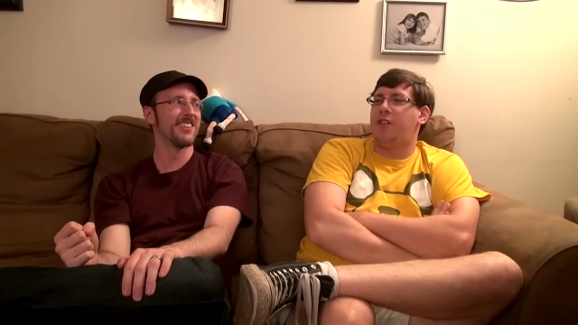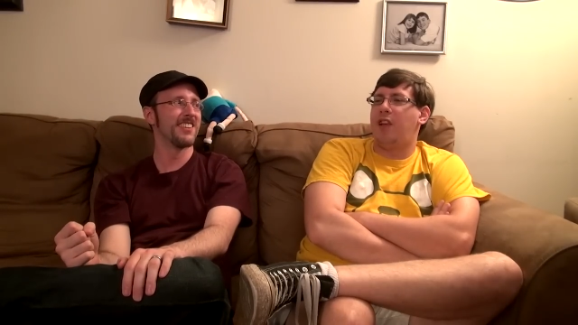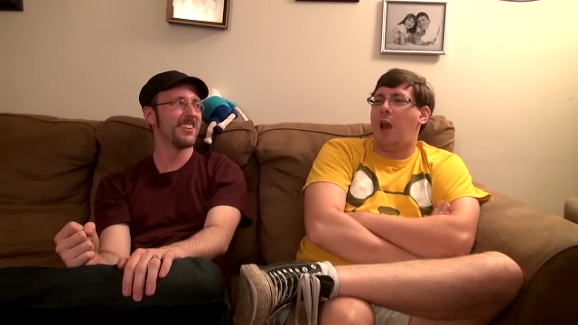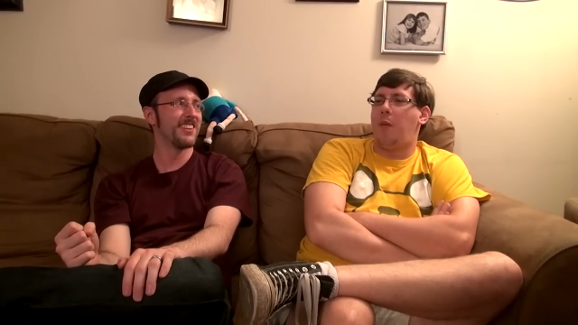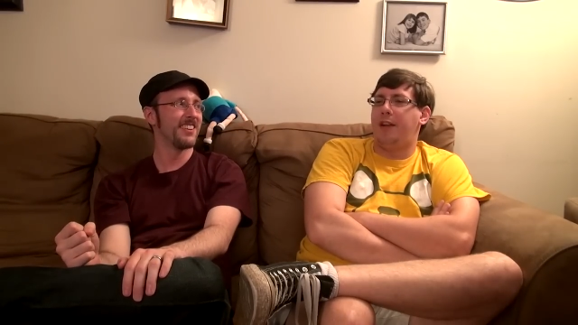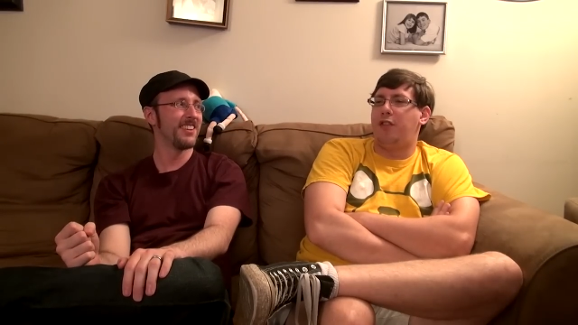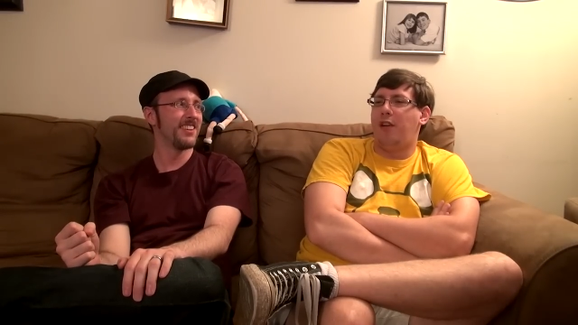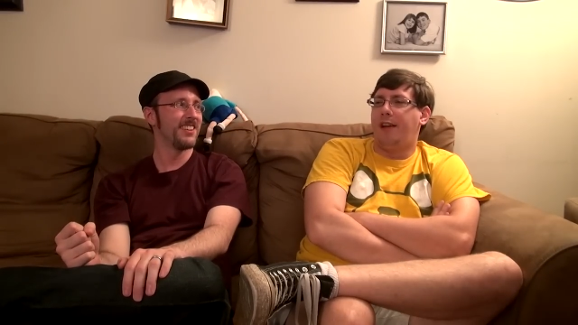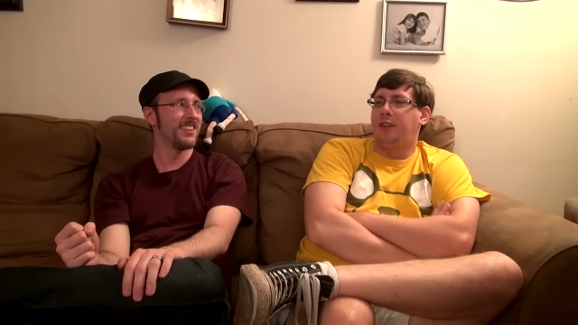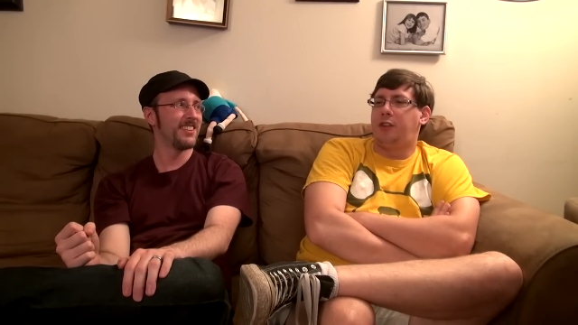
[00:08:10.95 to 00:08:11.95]
Speaker 1: a
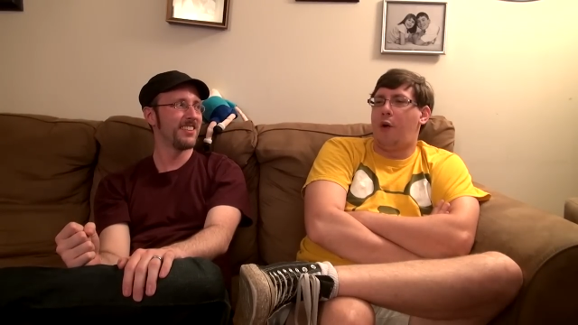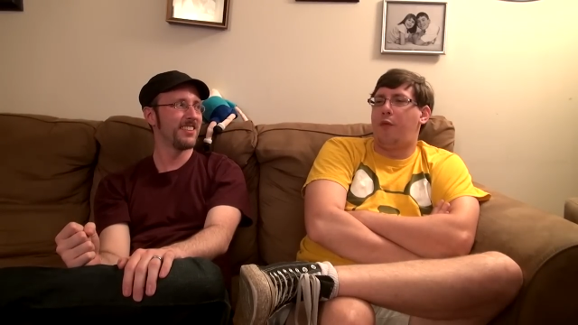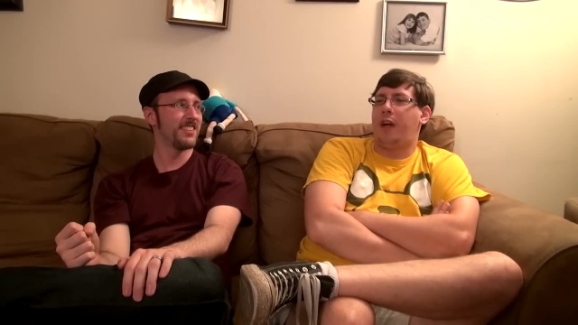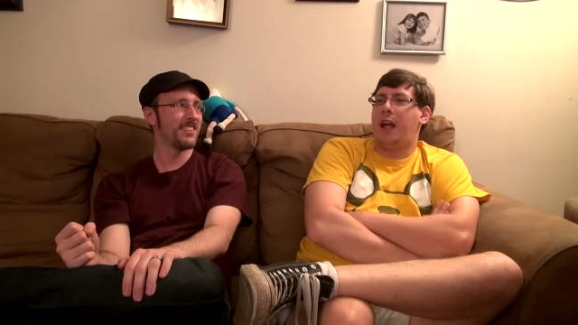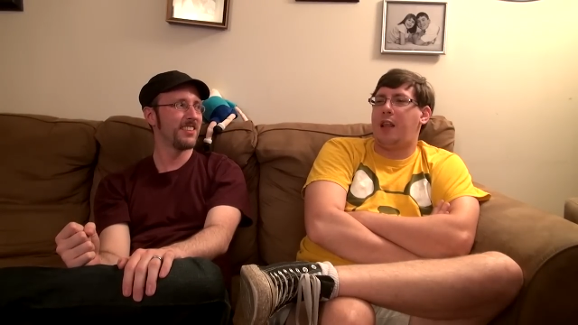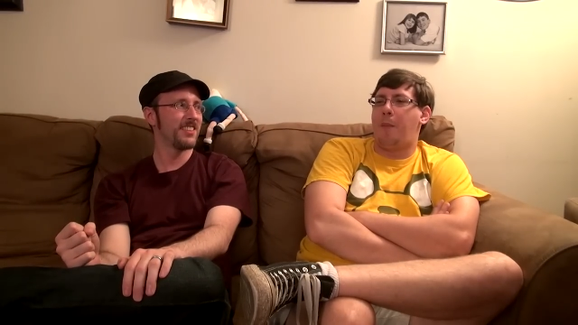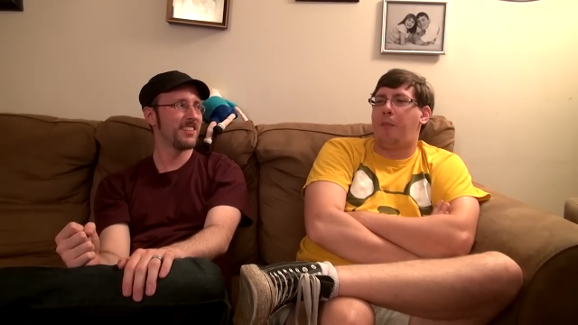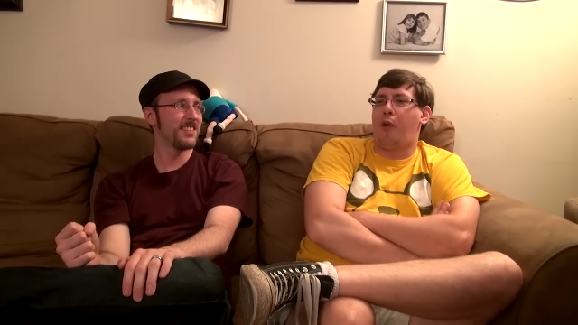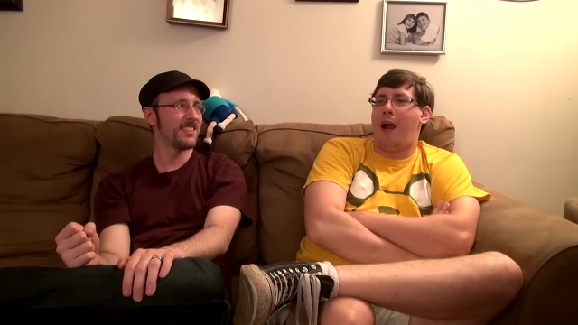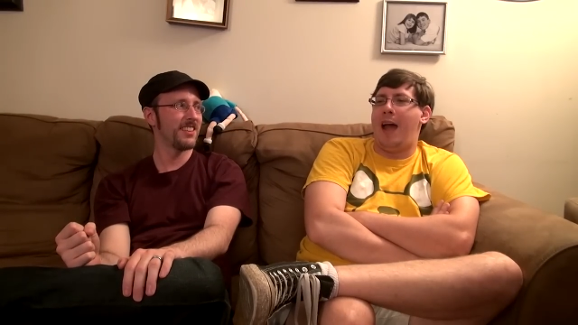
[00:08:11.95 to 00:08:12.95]
sandwich? Don't forget the
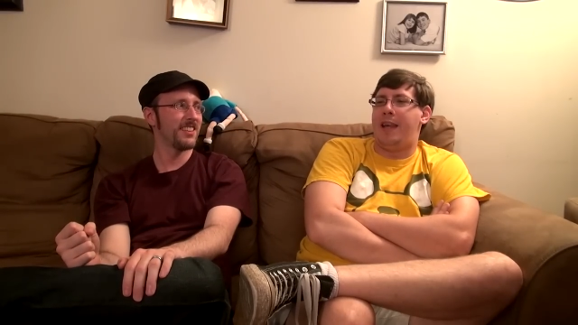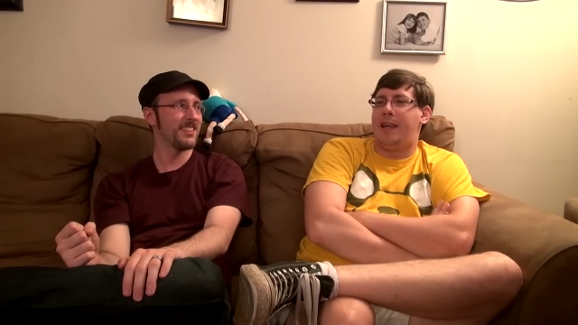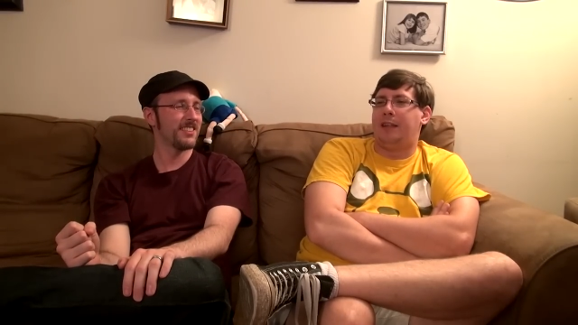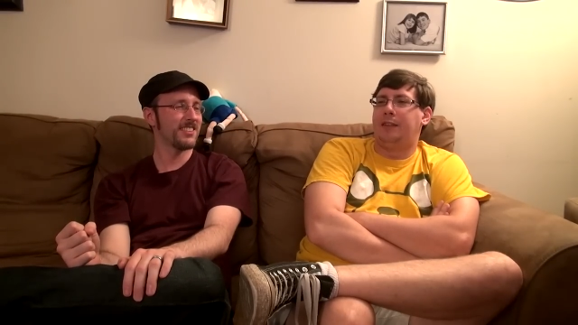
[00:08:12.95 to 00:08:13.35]
bread.